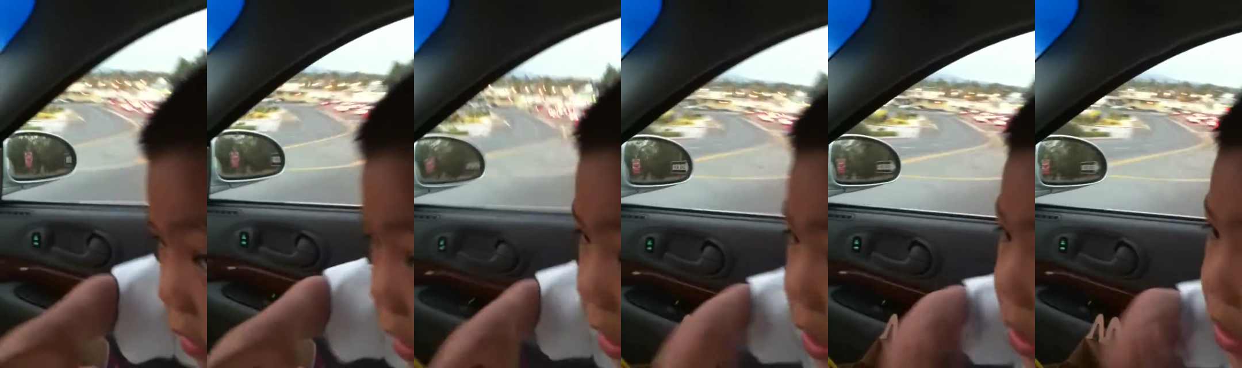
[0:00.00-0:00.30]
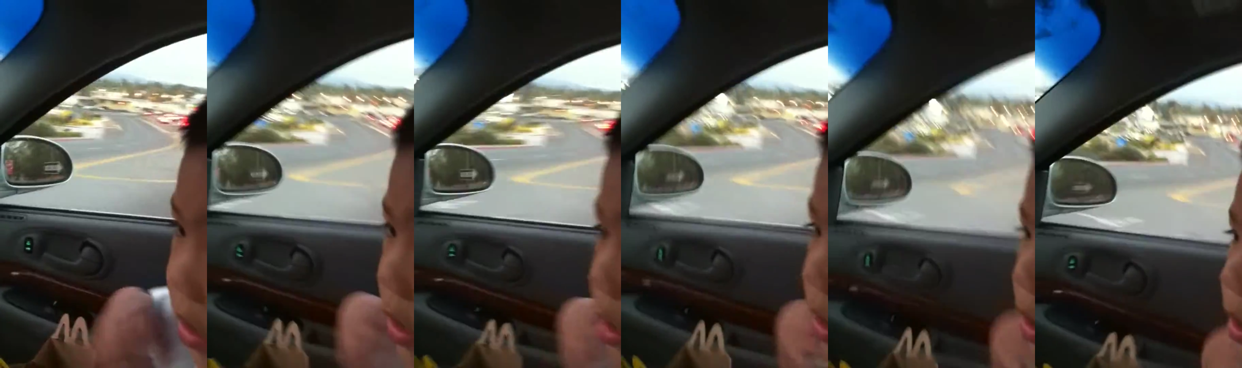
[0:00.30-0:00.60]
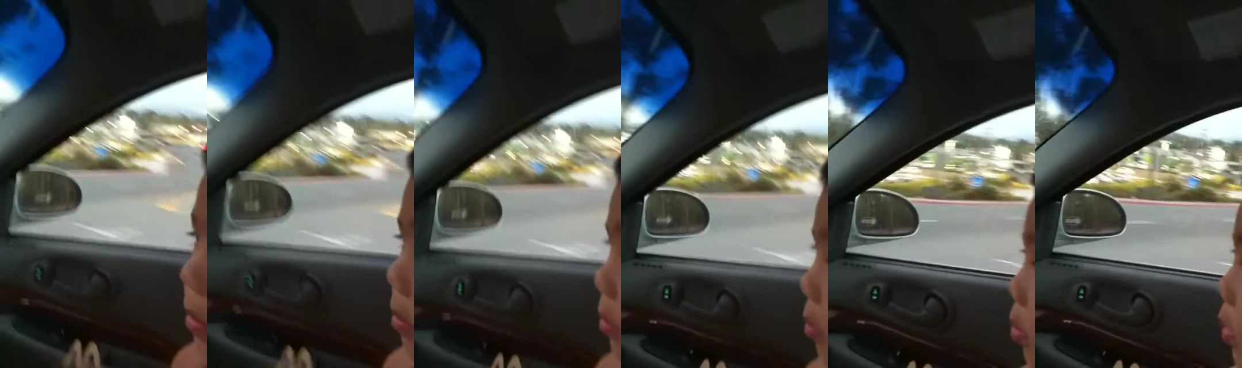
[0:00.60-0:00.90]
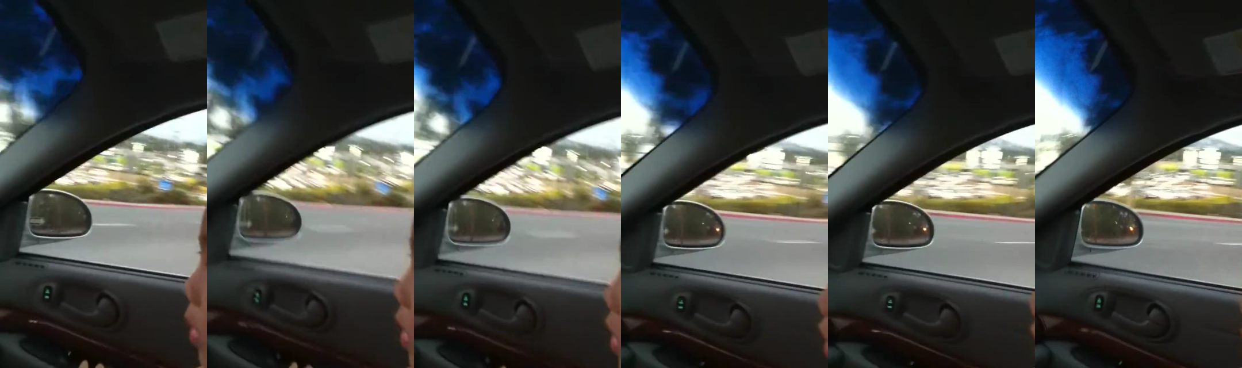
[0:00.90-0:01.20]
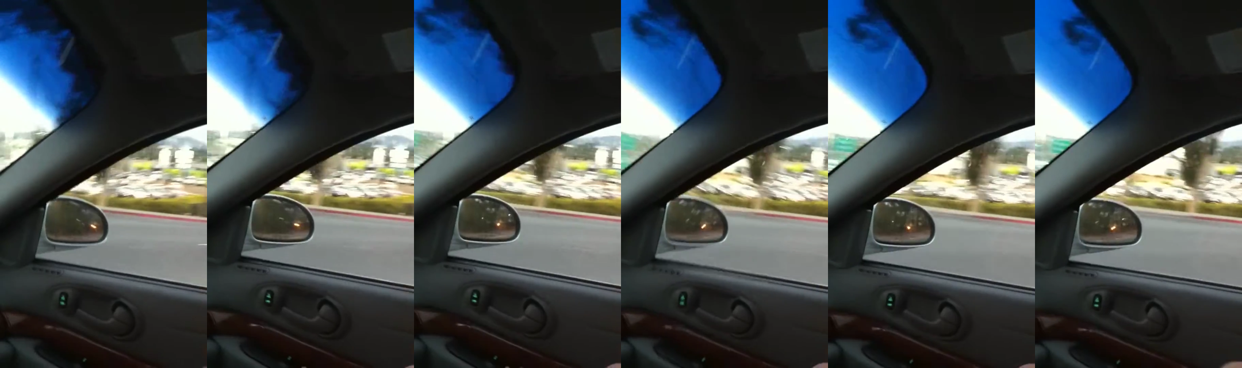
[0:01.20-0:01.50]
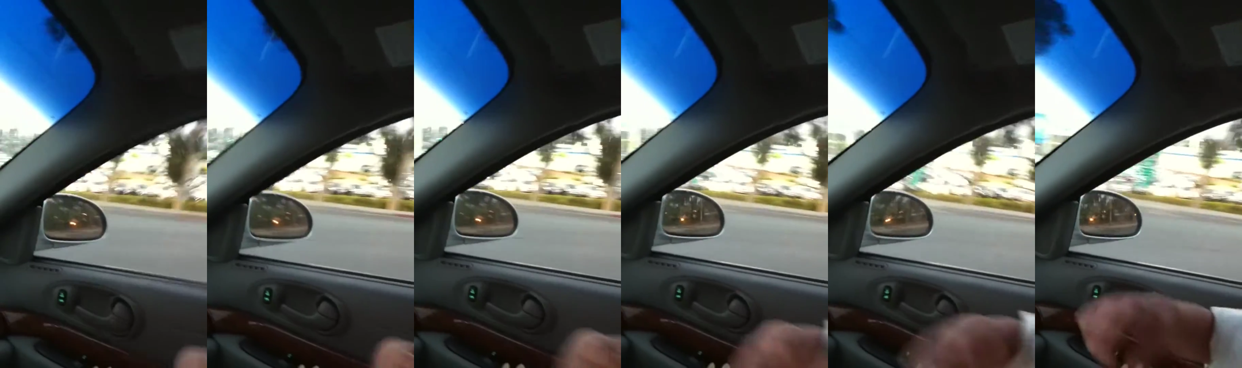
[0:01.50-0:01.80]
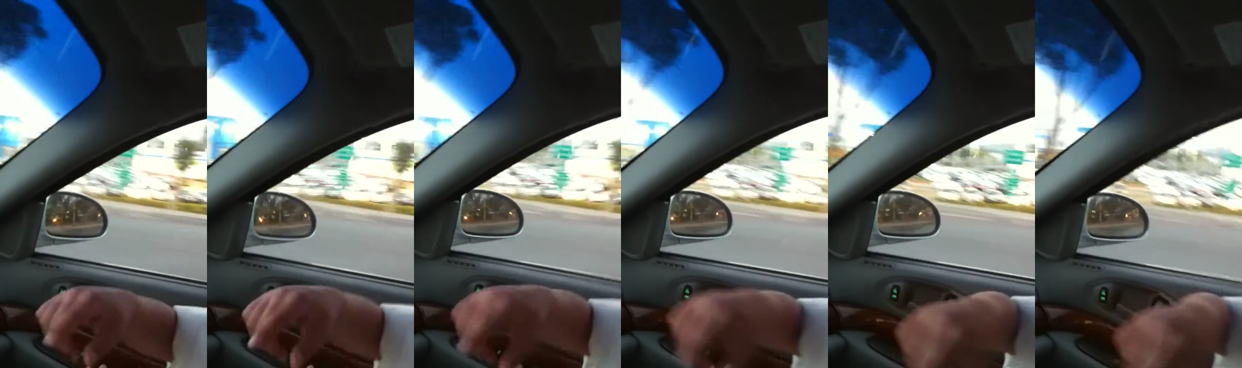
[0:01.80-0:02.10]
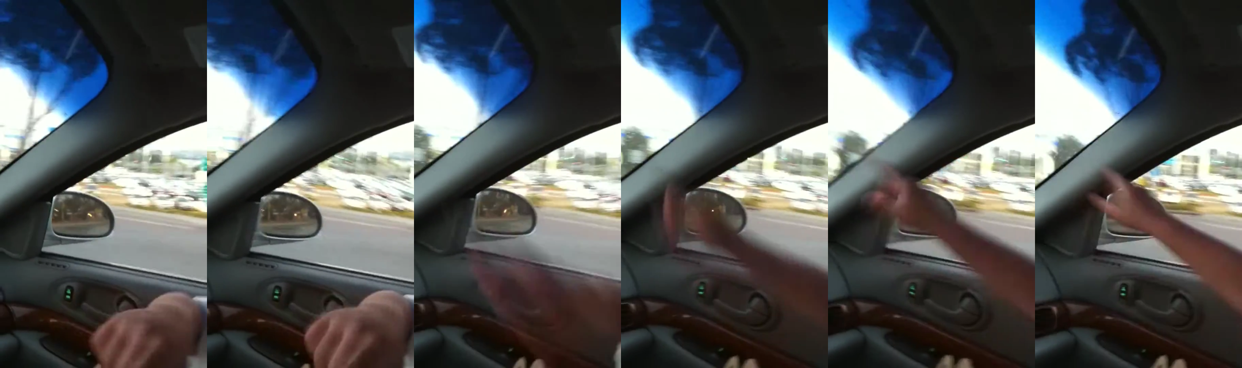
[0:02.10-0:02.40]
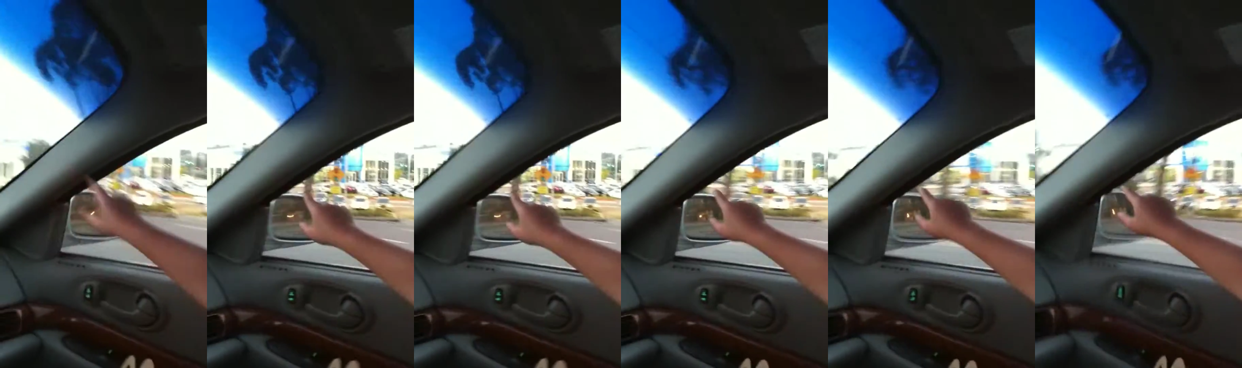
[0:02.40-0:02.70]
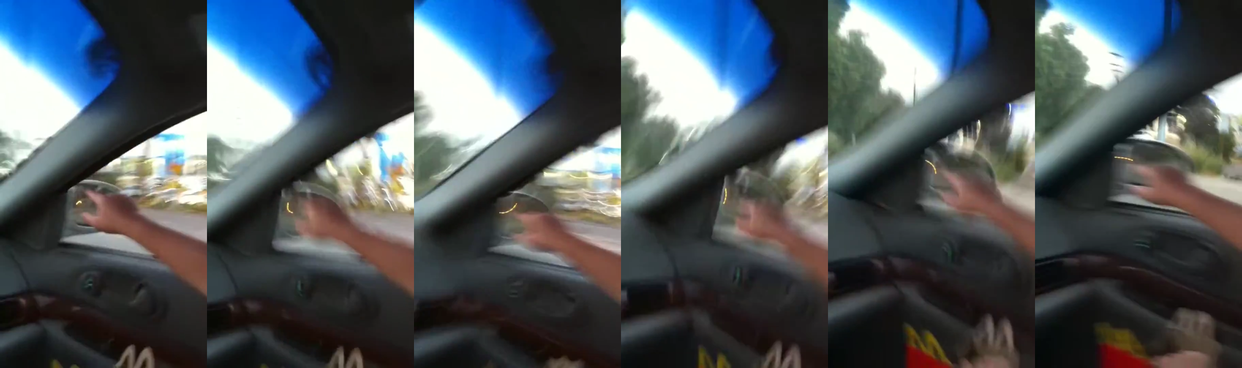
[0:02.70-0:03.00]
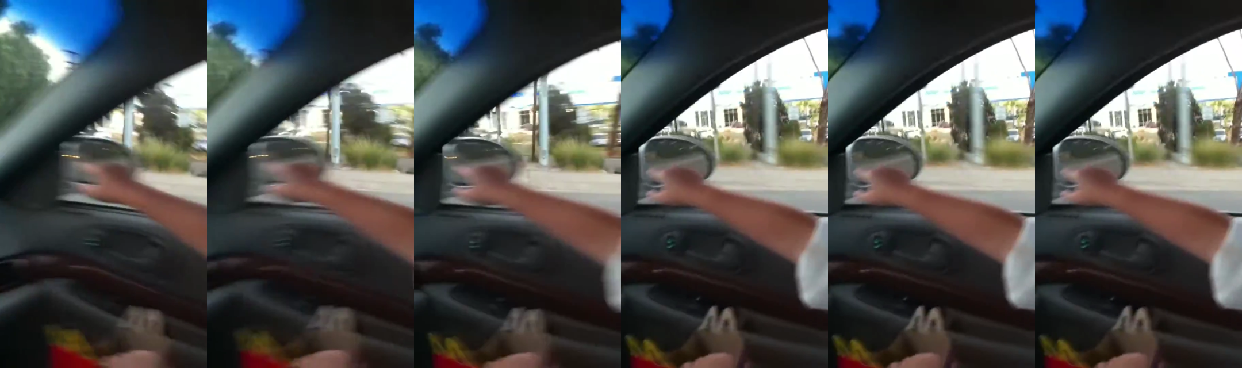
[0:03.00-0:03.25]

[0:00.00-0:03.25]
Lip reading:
No face is visible, so there are no lips to read.